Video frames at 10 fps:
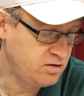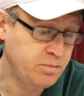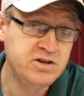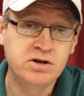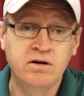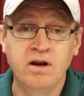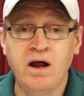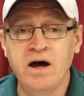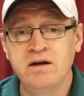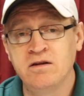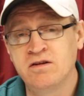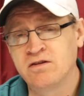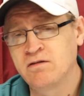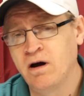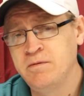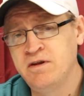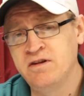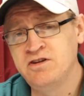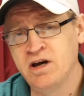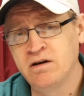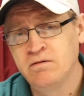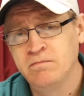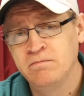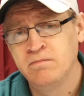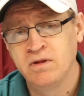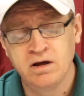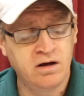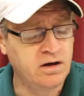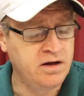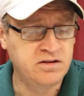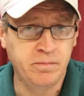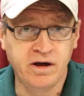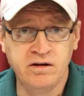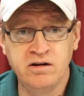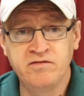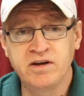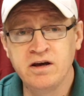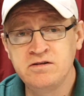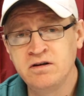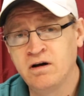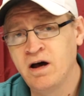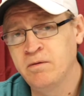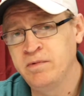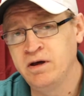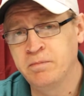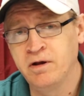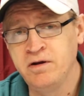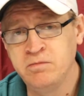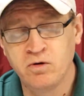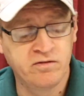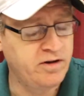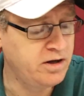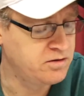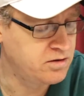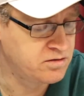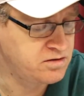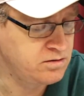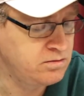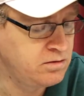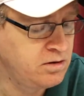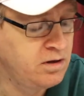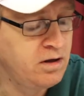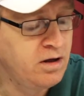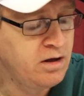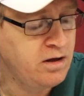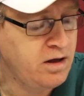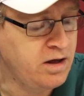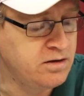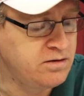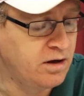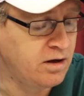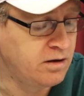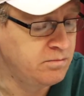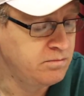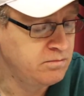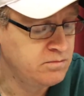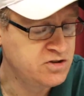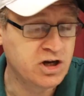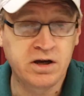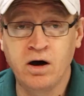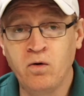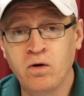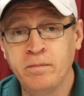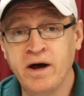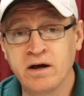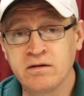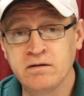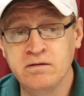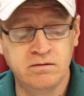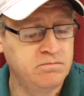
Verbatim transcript: So be sure to like and subscribe to the channel. Uh, hit the bell notification. I'll have, be uploading more videos here soon. And uh, check out Horror Pack.